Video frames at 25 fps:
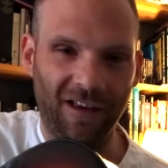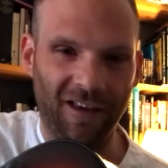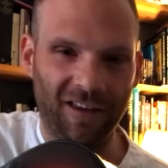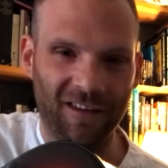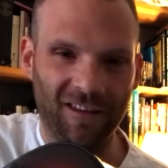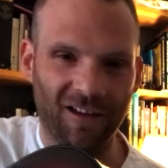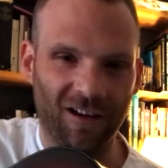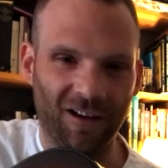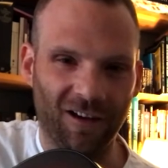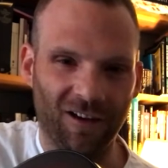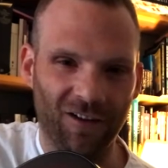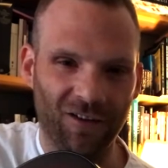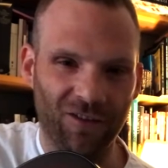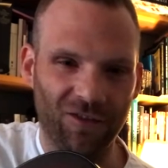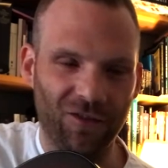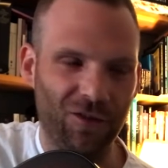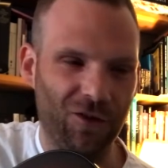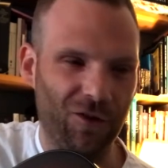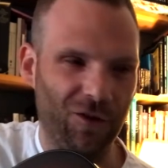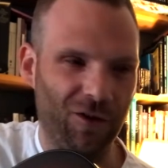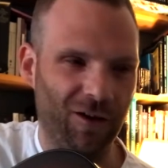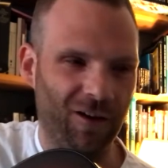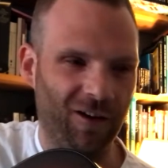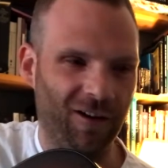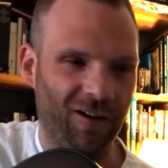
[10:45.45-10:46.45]
guitars
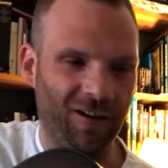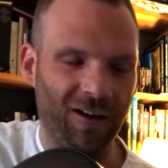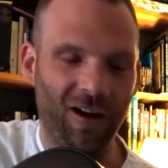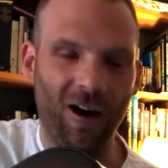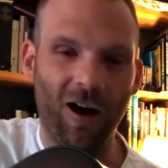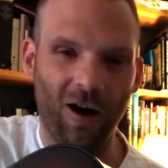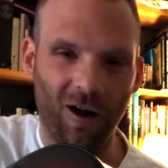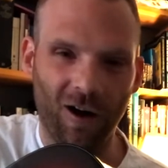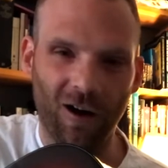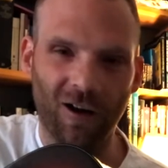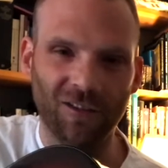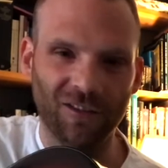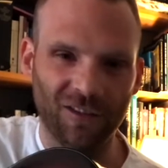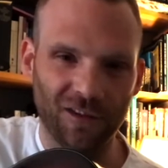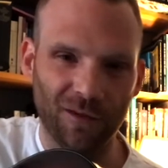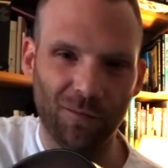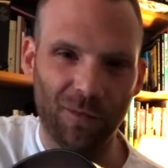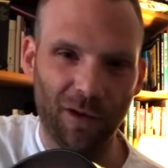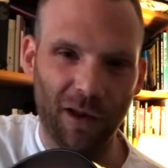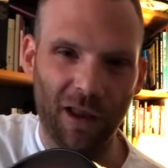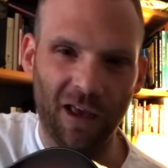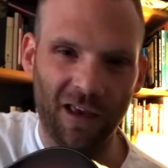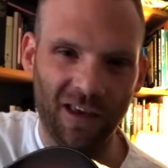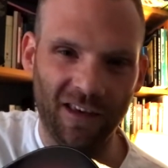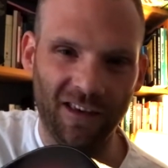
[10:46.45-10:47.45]
that are hard to
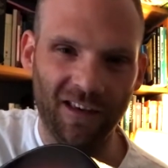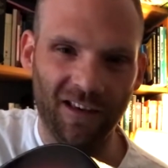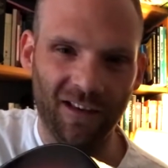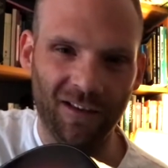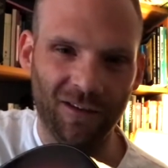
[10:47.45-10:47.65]
play.